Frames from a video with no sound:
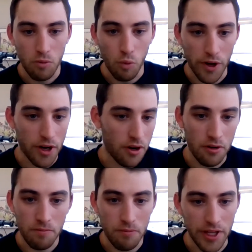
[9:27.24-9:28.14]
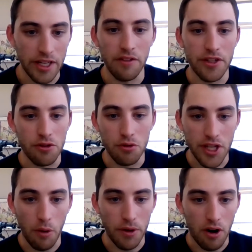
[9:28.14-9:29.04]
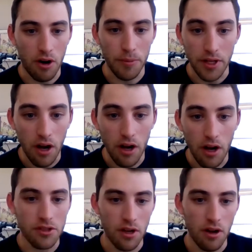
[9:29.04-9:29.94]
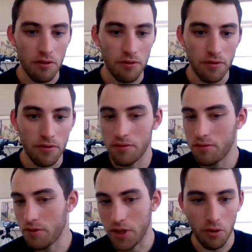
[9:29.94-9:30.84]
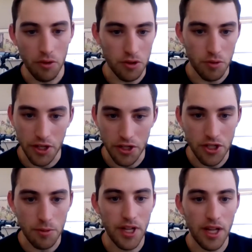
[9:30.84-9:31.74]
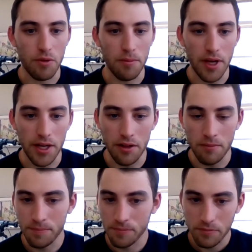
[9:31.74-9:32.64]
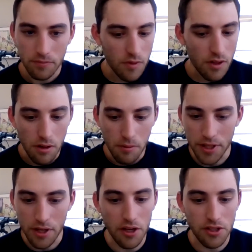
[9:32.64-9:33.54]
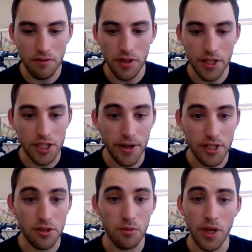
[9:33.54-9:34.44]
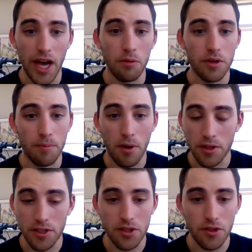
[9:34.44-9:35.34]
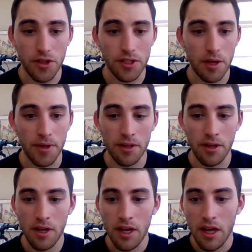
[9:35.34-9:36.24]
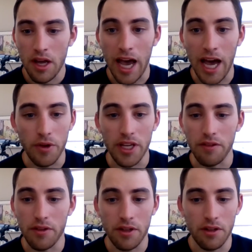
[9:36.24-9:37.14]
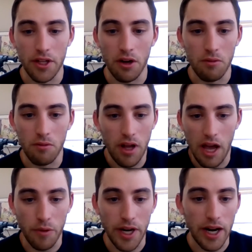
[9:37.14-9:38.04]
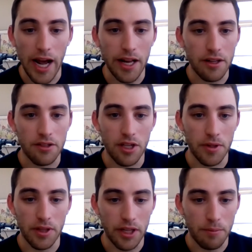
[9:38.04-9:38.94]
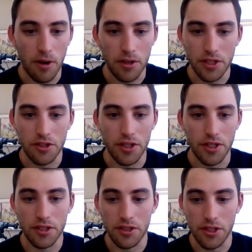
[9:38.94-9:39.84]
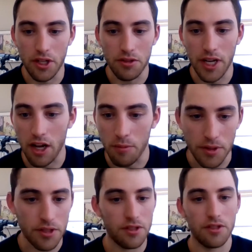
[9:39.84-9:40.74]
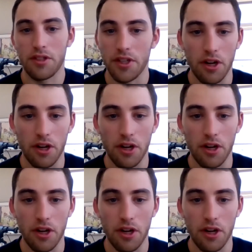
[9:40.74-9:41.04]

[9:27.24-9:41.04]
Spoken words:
we're the individuals that we are because of, those relationships that we made, because of the experiences we had with the park district. I mean, had we even, have we not had something like the park district, to help us,